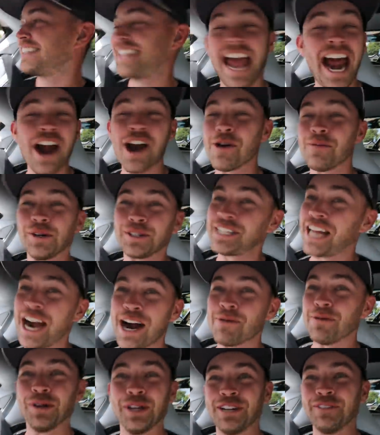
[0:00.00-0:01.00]
Terrible,
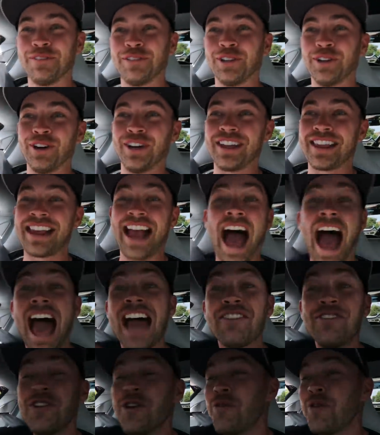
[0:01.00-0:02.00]
terrible influence.
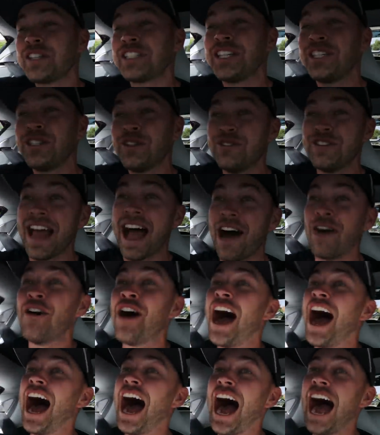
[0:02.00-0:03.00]
I don't know what to do
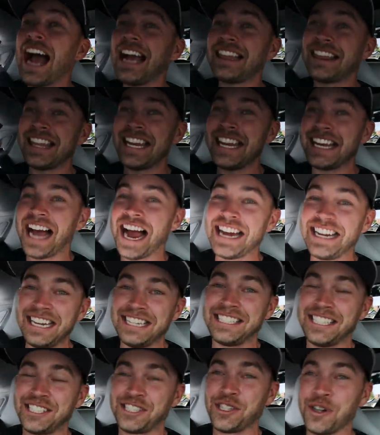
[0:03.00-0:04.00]
now. I think I
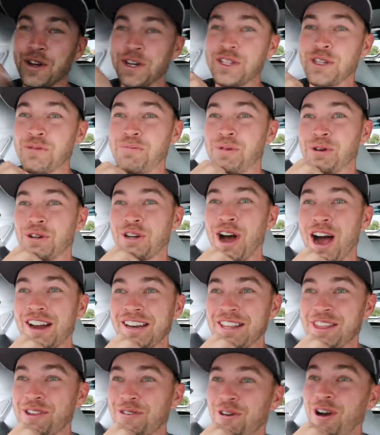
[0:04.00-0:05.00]
need to join the
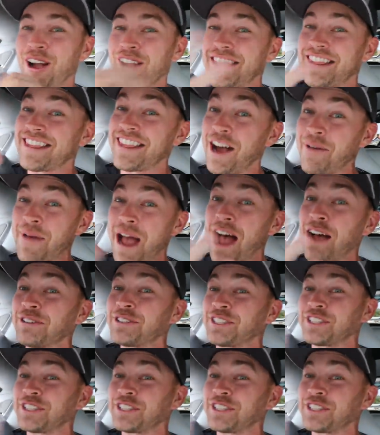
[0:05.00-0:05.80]
Bugatti squad somehow,